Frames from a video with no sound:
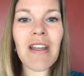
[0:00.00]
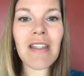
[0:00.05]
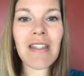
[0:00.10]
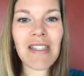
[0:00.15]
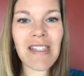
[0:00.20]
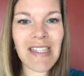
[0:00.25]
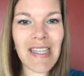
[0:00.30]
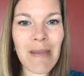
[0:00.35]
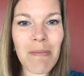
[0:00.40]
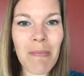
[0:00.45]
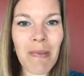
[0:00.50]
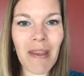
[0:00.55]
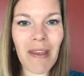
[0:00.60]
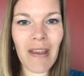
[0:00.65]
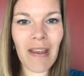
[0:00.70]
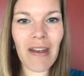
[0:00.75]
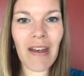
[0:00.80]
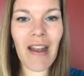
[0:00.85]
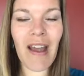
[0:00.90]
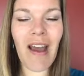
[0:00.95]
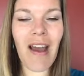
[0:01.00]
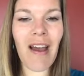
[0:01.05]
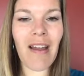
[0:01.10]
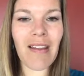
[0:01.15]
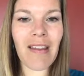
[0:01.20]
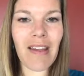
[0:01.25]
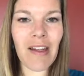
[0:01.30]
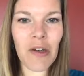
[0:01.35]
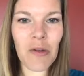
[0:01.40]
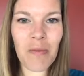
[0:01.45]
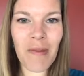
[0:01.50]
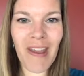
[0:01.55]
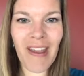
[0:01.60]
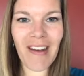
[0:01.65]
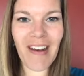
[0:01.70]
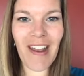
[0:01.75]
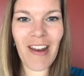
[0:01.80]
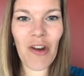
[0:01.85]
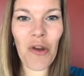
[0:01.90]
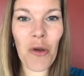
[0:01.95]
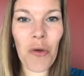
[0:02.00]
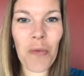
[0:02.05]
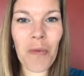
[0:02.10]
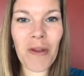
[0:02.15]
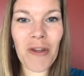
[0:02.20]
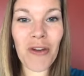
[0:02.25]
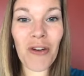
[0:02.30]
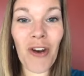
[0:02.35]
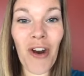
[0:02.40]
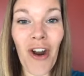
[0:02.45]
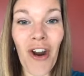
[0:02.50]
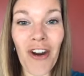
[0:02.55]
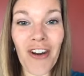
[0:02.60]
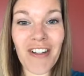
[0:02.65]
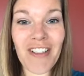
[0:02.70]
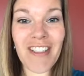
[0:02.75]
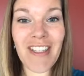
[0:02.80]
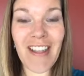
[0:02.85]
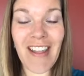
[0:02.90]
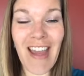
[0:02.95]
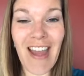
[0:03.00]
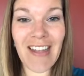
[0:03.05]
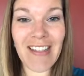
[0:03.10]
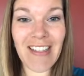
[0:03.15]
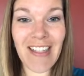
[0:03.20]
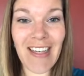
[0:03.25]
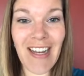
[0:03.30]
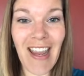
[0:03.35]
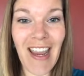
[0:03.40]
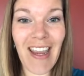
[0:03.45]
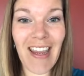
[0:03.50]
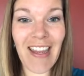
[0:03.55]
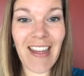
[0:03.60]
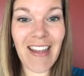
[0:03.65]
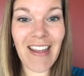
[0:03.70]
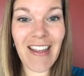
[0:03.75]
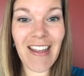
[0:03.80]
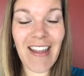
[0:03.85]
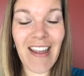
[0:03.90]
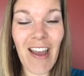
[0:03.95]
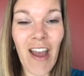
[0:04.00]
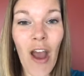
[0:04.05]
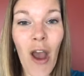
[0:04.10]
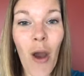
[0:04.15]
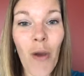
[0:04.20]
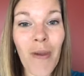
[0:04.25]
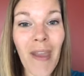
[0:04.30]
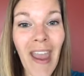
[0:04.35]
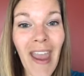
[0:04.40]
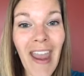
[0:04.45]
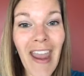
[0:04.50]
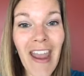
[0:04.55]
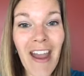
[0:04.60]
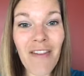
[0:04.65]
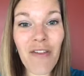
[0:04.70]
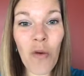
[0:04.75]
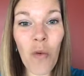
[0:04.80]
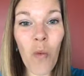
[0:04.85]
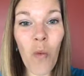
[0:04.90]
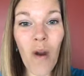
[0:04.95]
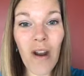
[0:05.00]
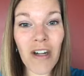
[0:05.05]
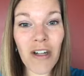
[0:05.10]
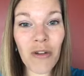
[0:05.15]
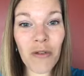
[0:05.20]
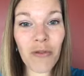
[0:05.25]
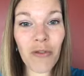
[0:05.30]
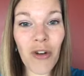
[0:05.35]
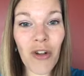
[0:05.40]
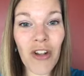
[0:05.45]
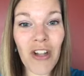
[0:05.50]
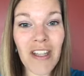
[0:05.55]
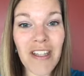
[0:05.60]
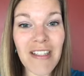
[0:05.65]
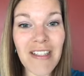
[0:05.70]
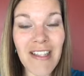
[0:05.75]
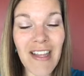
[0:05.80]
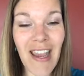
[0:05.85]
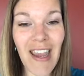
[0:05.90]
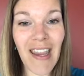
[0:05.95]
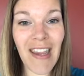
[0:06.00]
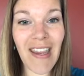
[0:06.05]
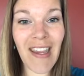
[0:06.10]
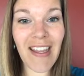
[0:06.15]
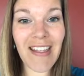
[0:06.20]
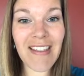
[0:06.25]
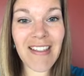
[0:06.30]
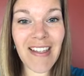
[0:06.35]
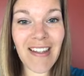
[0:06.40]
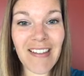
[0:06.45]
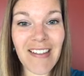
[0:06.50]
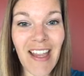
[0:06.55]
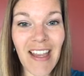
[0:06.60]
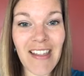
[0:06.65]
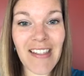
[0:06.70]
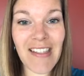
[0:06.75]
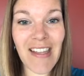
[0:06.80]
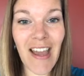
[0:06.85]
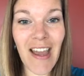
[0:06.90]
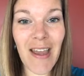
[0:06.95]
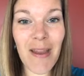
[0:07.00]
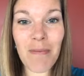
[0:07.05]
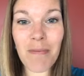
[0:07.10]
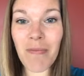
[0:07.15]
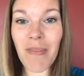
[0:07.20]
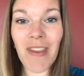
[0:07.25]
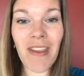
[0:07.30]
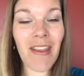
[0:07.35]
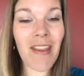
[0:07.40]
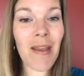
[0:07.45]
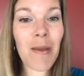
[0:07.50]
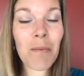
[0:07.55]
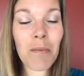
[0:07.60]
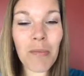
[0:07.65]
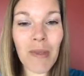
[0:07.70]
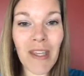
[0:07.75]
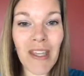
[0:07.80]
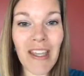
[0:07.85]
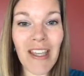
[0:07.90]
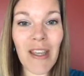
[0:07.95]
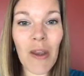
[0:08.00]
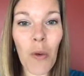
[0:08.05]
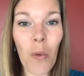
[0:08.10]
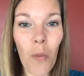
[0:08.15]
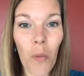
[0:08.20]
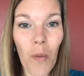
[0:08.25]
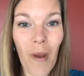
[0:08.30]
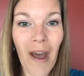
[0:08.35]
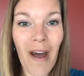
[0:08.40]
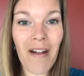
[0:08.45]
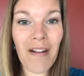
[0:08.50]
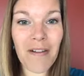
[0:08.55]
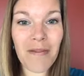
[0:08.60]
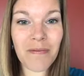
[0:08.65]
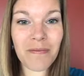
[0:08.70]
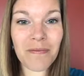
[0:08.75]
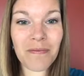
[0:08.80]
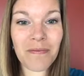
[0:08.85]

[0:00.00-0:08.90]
seep in a little bit and open your heart to that today. Okay, have a wonderful day. Until next time, be well.